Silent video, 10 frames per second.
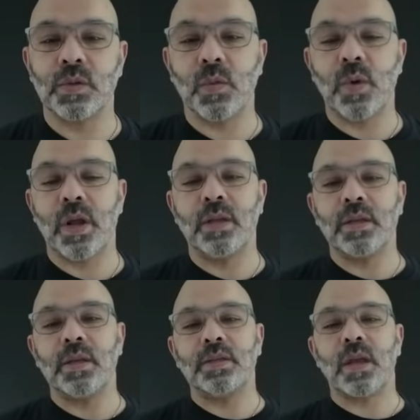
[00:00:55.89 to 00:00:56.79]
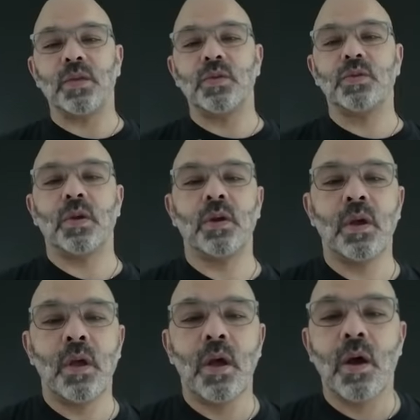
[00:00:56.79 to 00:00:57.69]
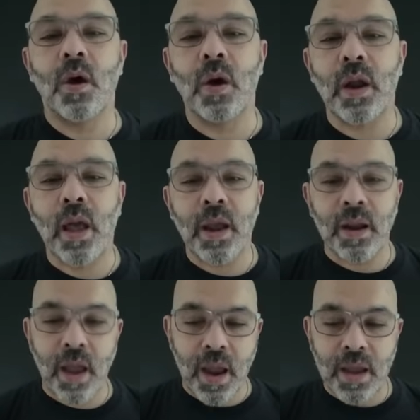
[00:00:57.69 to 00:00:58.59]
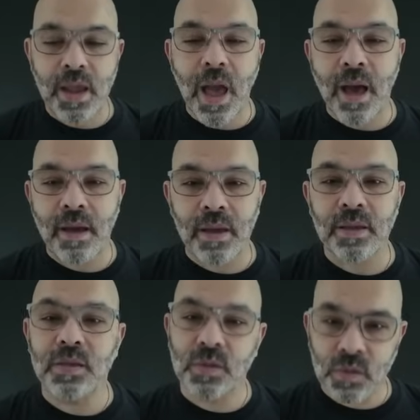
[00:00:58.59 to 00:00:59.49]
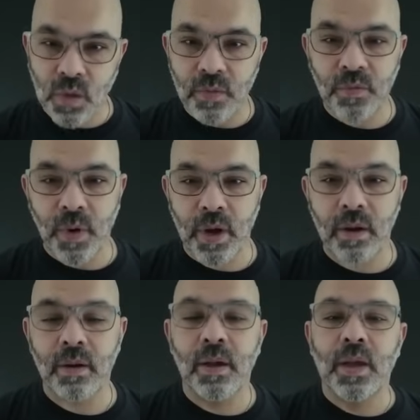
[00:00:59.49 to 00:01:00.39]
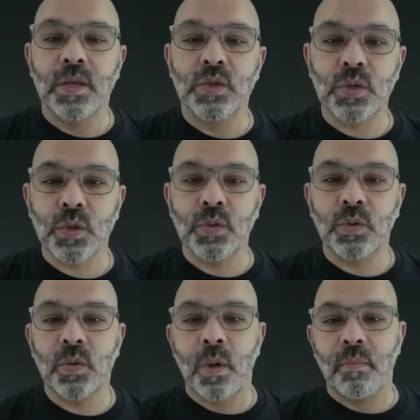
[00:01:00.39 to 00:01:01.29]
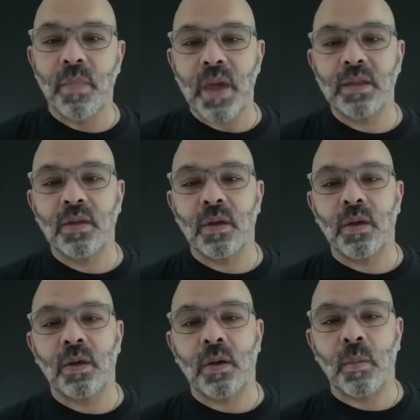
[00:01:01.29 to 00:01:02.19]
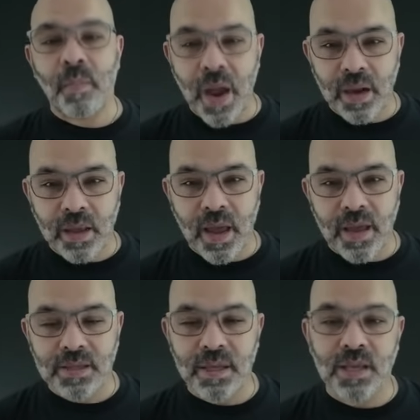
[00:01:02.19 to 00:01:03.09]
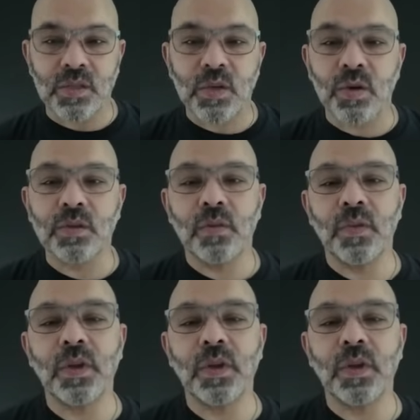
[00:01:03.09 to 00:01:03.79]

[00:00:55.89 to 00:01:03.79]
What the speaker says: So what I did is I used an AI software to make a podcast and turn the